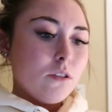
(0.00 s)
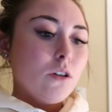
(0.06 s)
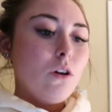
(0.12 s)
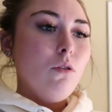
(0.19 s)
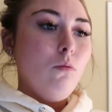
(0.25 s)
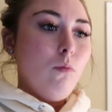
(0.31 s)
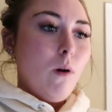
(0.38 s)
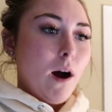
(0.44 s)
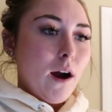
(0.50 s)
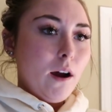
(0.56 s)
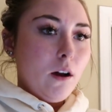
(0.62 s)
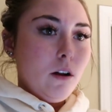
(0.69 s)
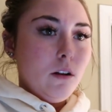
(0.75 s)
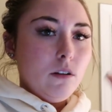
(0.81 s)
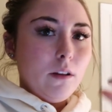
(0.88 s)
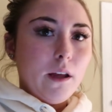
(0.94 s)
So
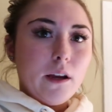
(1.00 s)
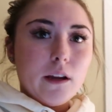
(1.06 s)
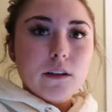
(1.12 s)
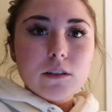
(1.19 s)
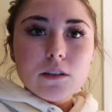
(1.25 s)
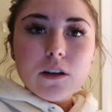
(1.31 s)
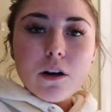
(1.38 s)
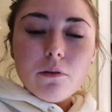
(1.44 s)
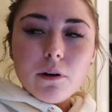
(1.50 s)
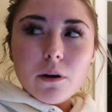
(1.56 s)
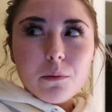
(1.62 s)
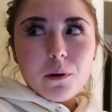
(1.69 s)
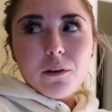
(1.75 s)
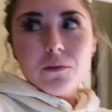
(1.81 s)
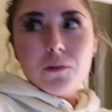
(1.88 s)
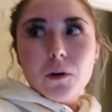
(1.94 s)
while like it's snowing or
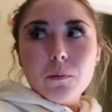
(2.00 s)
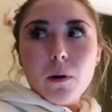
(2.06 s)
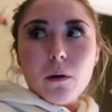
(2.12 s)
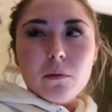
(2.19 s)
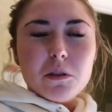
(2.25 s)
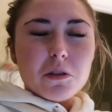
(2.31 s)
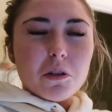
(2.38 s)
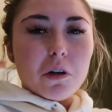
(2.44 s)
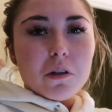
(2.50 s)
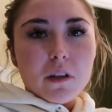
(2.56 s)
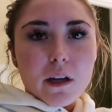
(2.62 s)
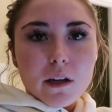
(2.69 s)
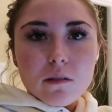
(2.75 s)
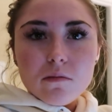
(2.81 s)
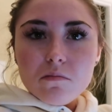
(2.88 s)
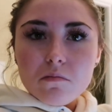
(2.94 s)
whatever, I'll probably start
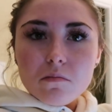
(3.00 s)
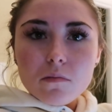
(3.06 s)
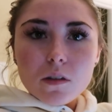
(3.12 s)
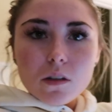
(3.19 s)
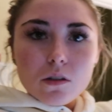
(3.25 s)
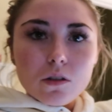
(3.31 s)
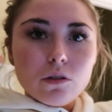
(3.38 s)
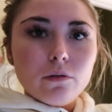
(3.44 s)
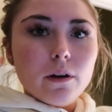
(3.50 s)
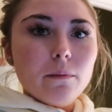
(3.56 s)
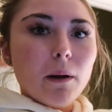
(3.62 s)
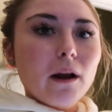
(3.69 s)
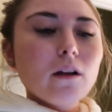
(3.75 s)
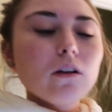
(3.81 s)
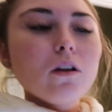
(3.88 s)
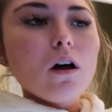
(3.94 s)
like doing
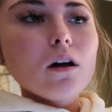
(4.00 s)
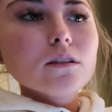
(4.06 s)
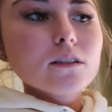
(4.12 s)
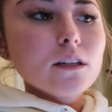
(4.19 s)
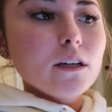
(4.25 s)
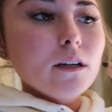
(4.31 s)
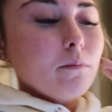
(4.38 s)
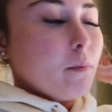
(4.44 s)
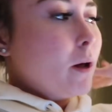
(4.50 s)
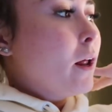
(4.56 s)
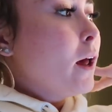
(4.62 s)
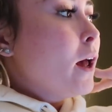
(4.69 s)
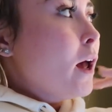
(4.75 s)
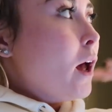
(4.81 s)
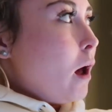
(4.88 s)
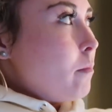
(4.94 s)
my closet, but
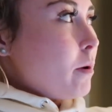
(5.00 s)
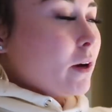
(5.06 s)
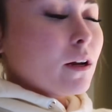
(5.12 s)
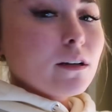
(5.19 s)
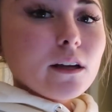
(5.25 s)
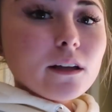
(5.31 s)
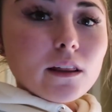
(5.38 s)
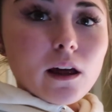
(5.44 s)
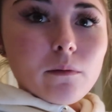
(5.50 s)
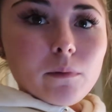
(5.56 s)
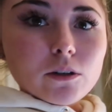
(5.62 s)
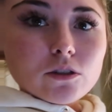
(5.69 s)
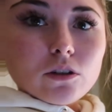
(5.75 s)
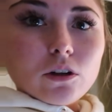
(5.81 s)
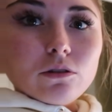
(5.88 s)
I'm not gonna take that much